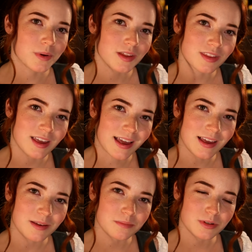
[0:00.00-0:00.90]
with
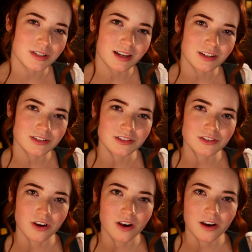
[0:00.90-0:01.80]
a protection
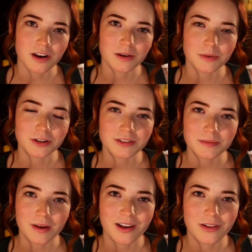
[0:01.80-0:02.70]
charm or a
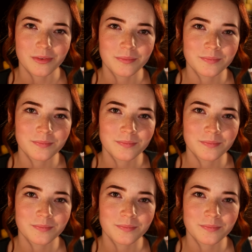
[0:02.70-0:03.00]
spell.